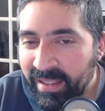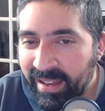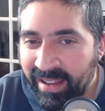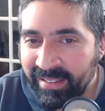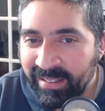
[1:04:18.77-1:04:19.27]

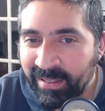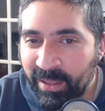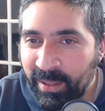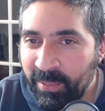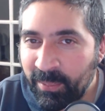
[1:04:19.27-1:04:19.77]
And
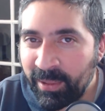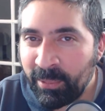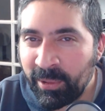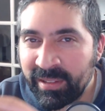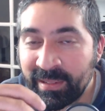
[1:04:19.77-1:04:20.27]
like, we
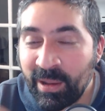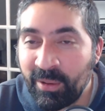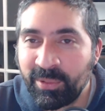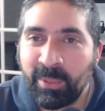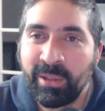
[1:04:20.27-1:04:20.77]
were
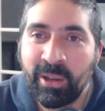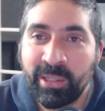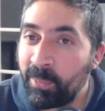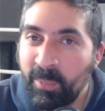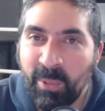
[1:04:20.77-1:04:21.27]
stuffed, and we were like, okay,
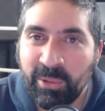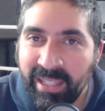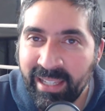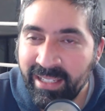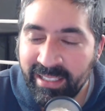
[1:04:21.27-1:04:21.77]
we won't
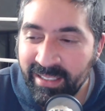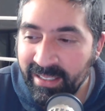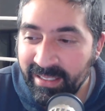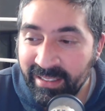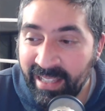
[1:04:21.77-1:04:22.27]
eat anything
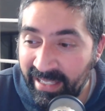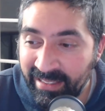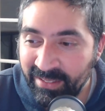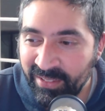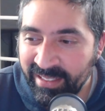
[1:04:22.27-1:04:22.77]

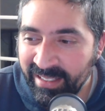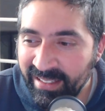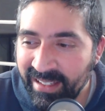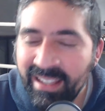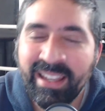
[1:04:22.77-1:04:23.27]
later for
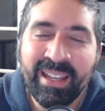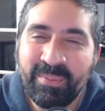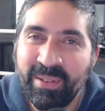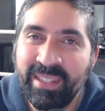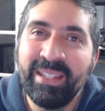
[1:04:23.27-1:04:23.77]
dinner.
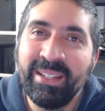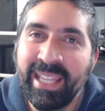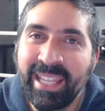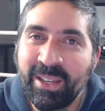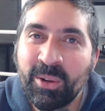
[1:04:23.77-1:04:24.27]
But then
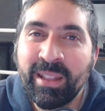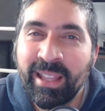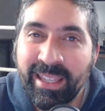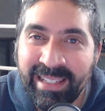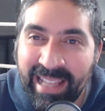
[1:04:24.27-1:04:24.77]
it got
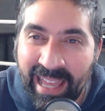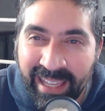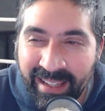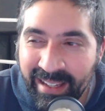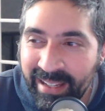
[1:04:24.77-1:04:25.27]
like
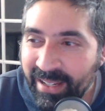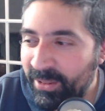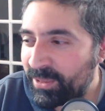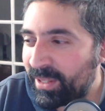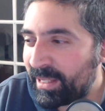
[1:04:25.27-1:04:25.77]
late, it
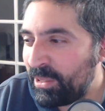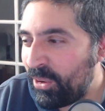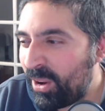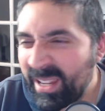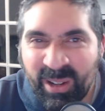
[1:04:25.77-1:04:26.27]
was like
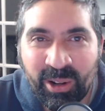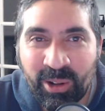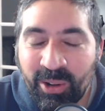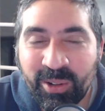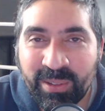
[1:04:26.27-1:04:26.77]
9
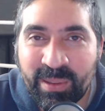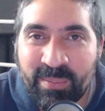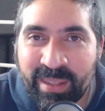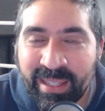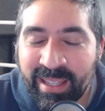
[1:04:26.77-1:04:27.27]
o'clock or
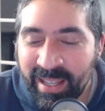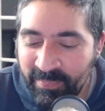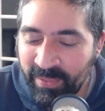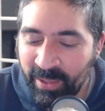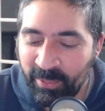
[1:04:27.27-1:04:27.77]
something,
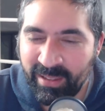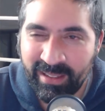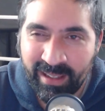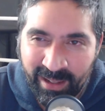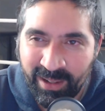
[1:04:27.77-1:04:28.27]
and we're like,
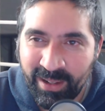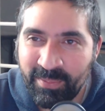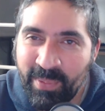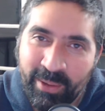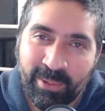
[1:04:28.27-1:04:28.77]

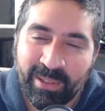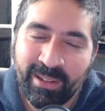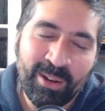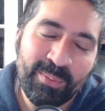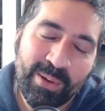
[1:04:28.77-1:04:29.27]
Beck was like,
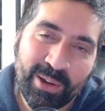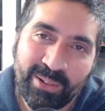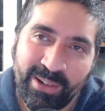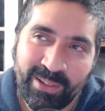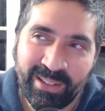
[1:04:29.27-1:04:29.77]
oh, I'm
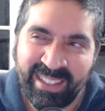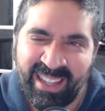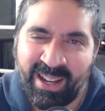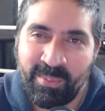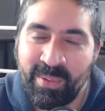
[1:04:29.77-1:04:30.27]
hungry. I was like, yeah,
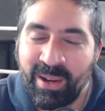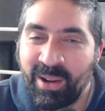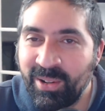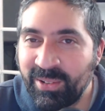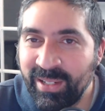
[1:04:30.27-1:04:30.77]
I'm a bit
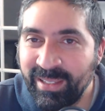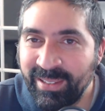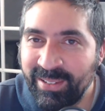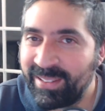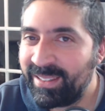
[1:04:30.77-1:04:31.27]
hungry
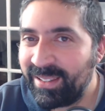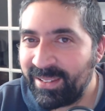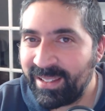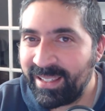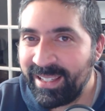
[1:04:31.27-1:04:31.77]
too. And so it
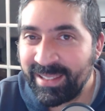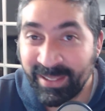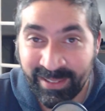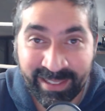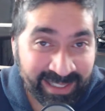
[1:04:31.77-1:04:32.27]
was like,
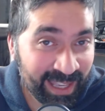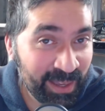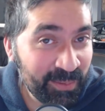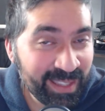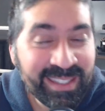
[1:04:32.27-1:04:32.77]
sausage
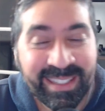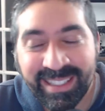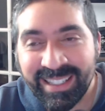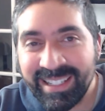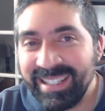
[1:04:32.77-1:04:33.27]
sandwich,
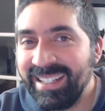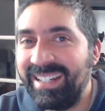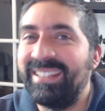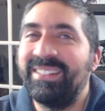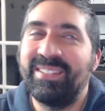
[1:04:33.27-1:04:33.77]

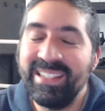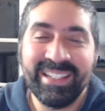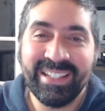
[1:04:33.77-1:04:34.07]
and that was it.